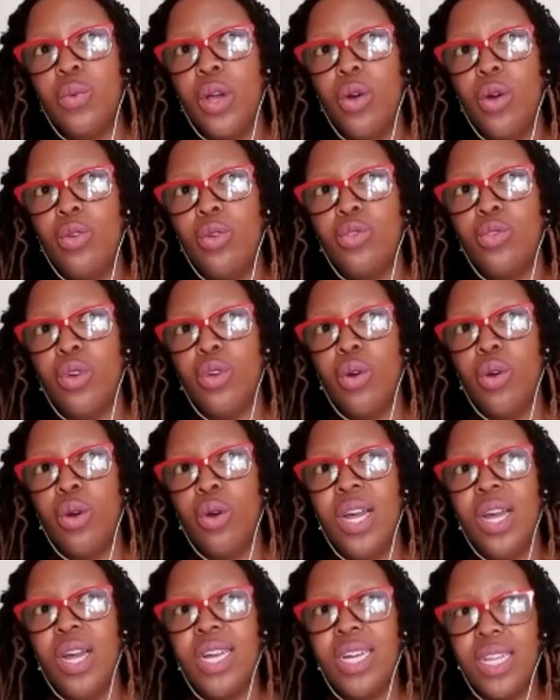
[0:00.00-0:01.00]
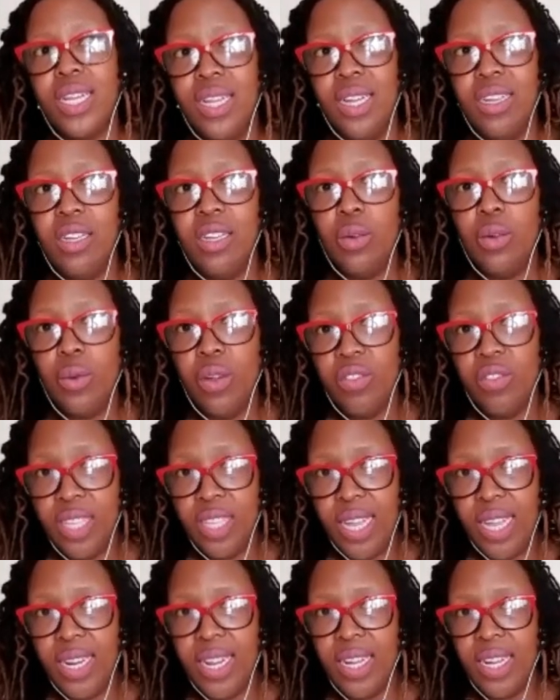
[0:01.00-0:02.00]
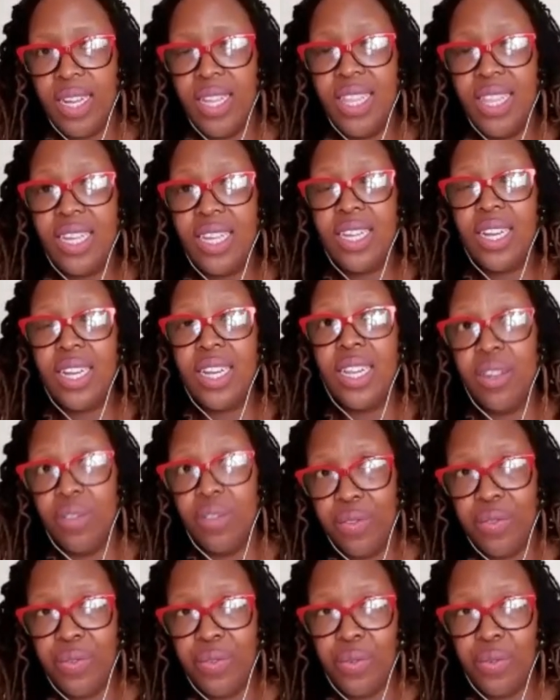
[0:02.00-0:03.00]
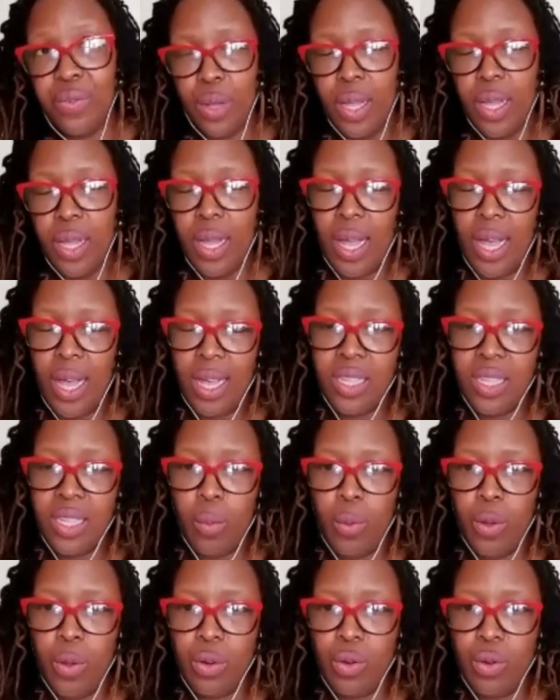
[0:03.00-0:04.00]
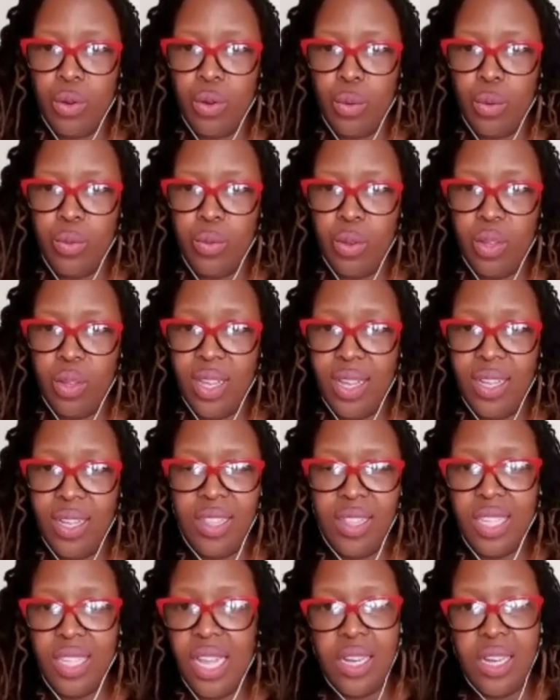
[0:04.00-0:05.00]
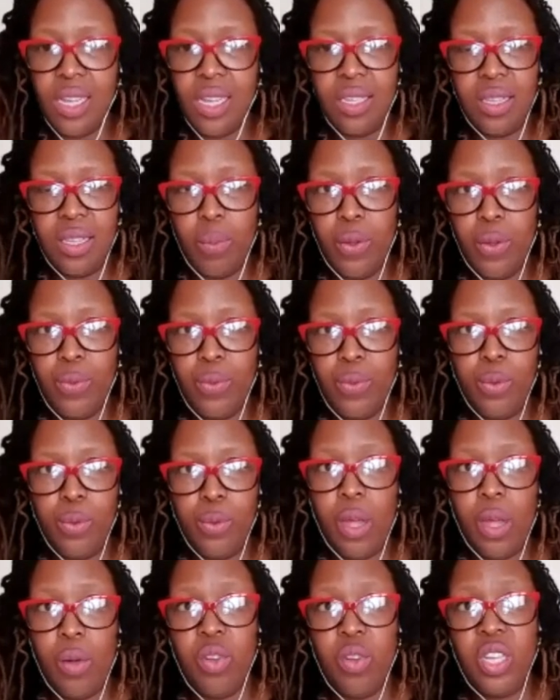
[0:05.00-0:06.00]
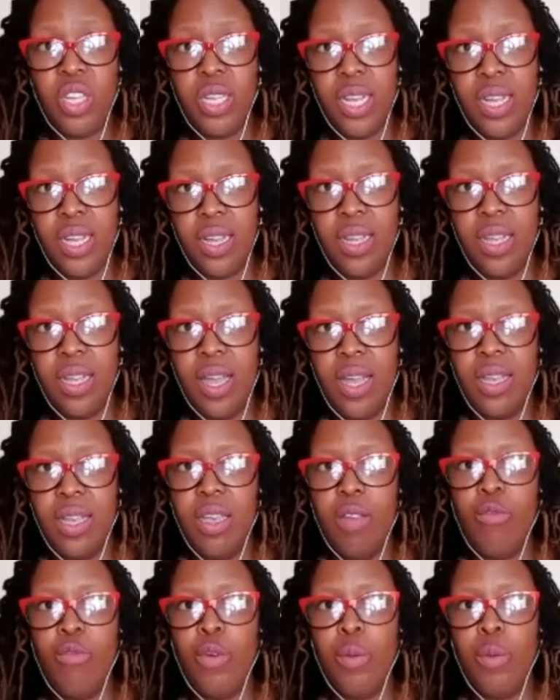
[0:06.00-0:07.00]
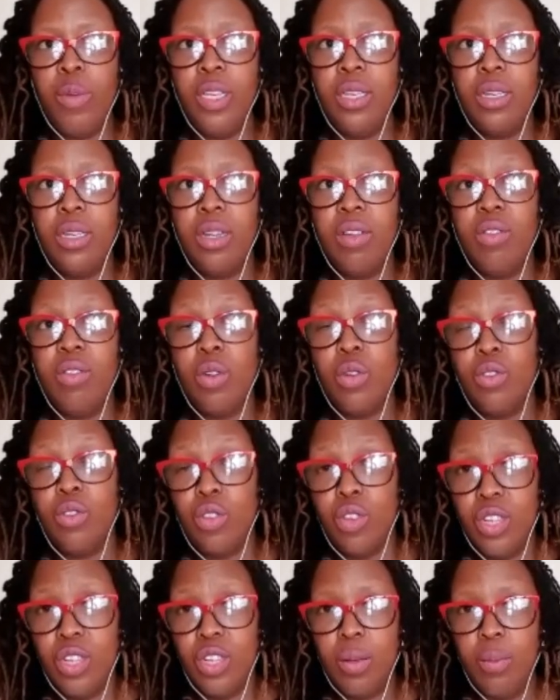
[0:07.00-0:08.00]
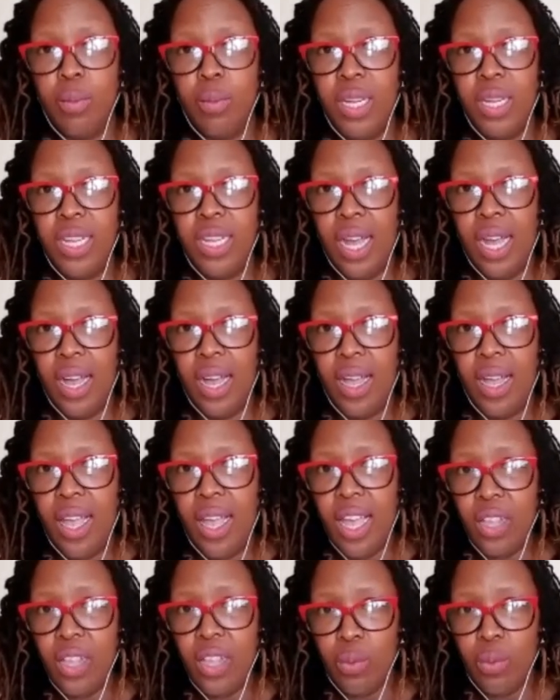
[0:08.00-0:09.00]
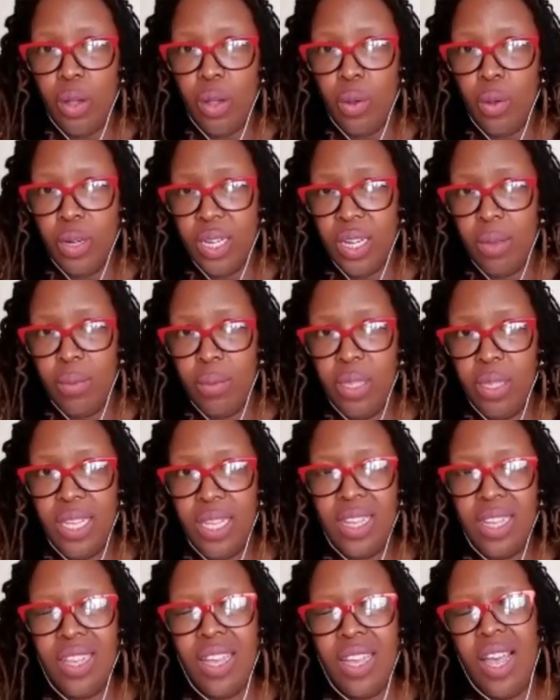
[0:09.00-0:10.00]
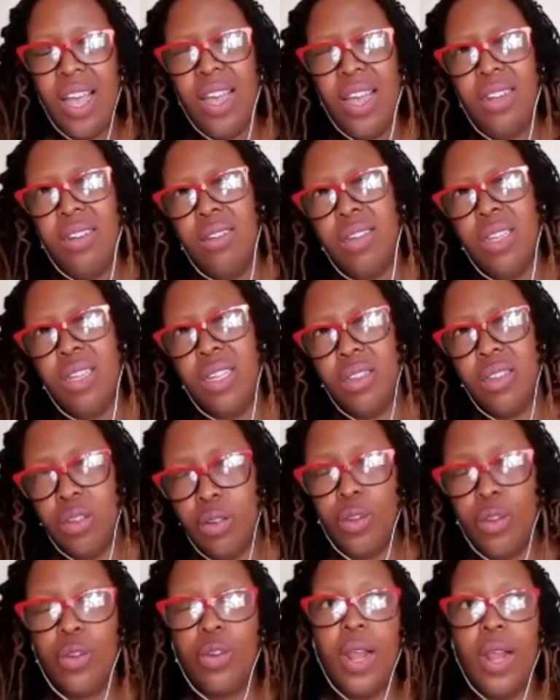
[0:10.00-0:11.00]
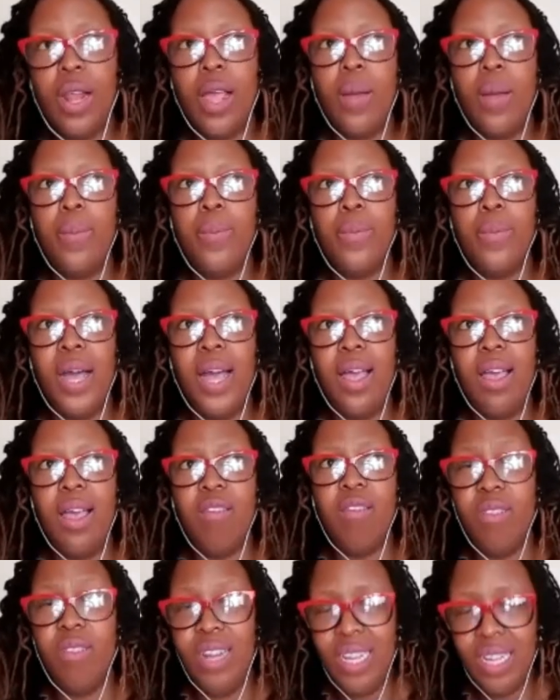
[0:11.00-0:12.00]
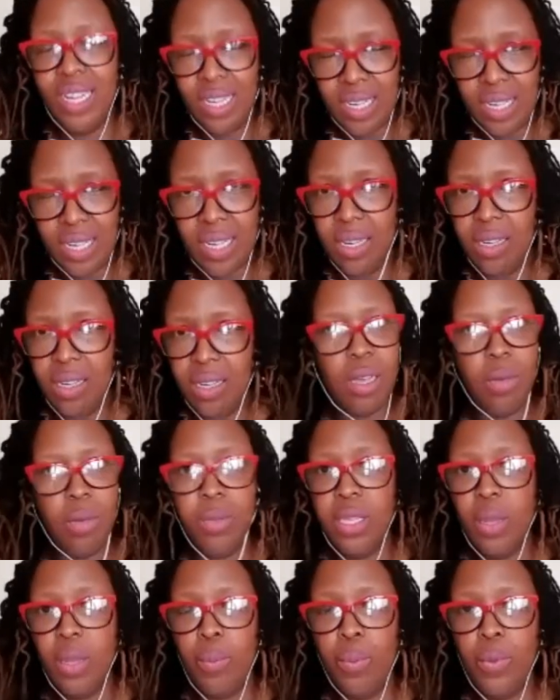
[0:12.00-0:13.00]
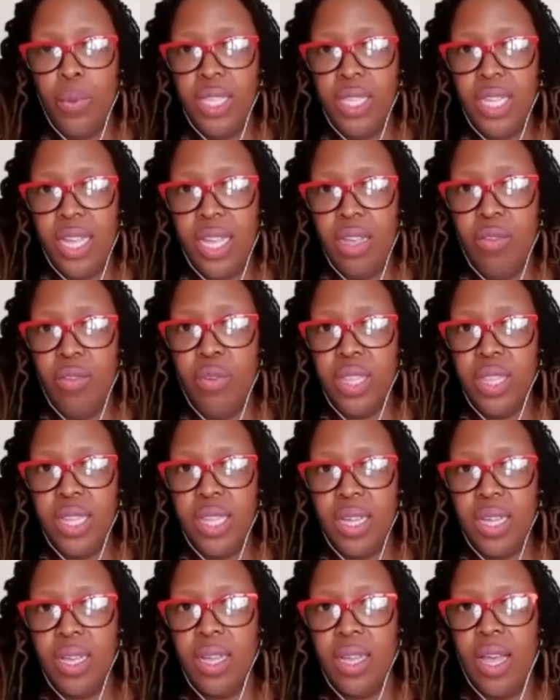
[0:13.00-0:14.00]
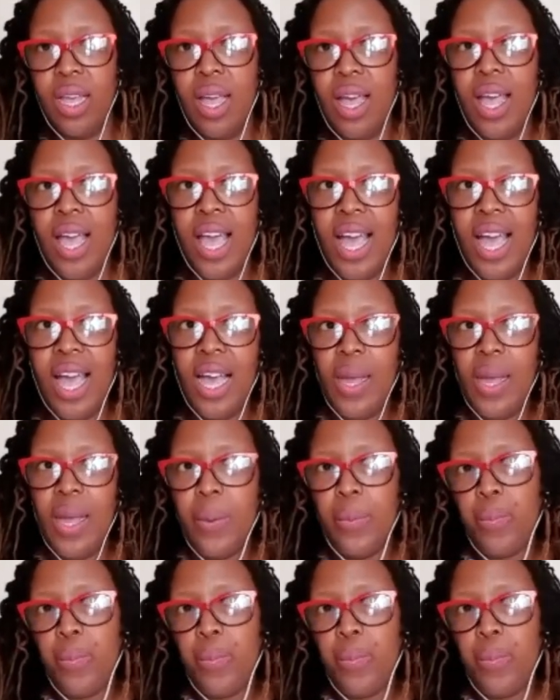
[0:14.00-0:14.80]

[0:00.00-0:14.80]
also creating with SADC the grief support groups. Okay, these are just support groups. I will share information even on social media as well on Nthabiseng and Instagram. I have LinkedIn, Nthabiseng Motsa, everything. Um,